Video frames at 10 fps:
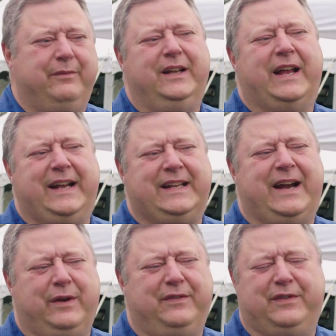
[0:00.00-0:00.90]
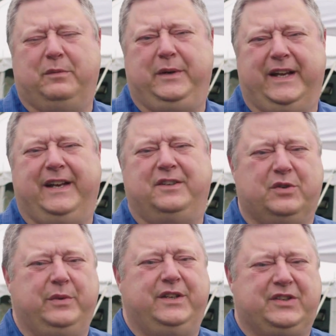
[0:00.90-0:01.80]
And we liked that right from the beginning,
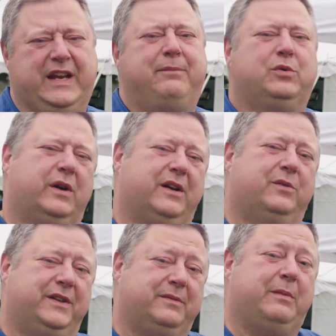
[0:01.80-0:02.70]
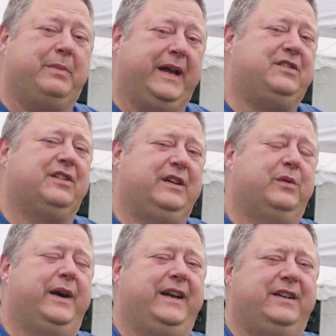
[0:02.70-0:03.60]
so we just kept working with them and patiently
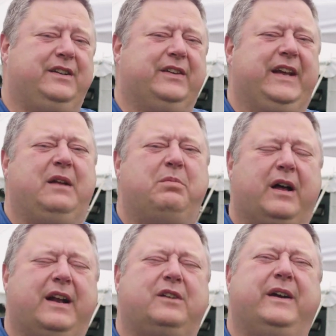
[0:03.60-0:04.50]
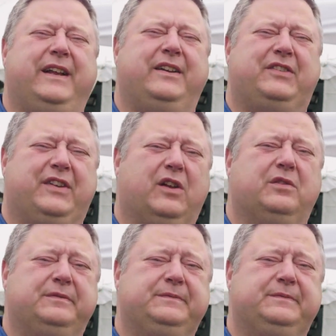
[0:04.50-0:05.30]
waited until they had product ready to sell.